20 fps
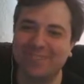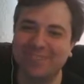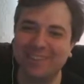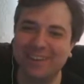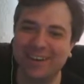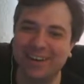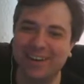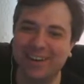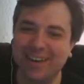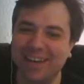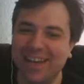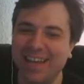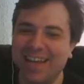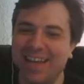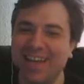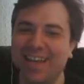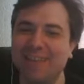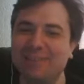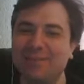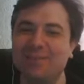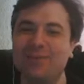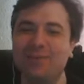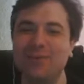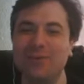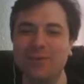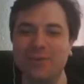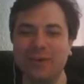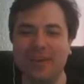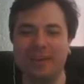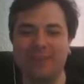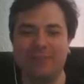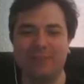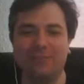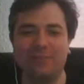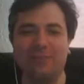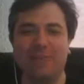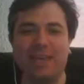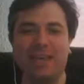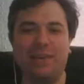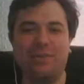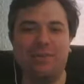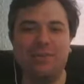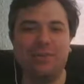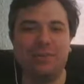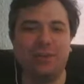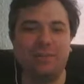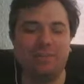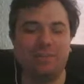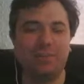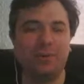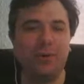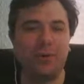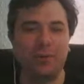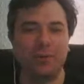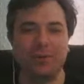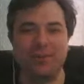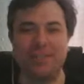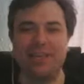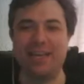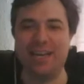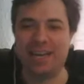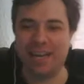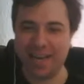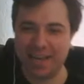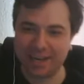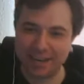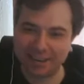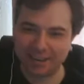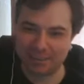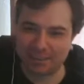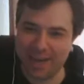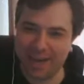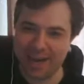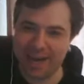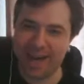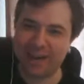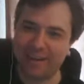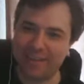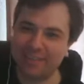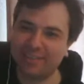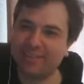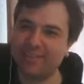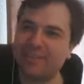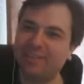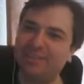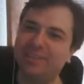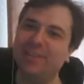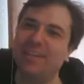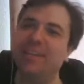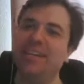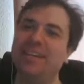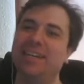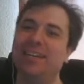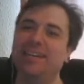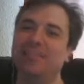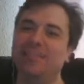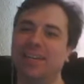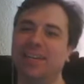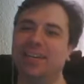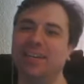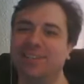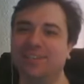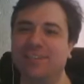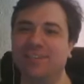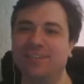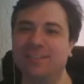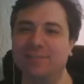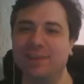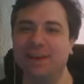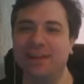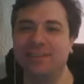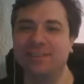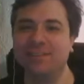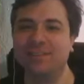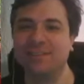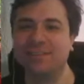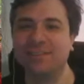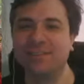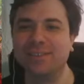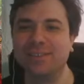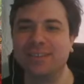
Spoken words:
So he was on that boar, wasn't he? And he had like the big axe, and he'd go charging into battle.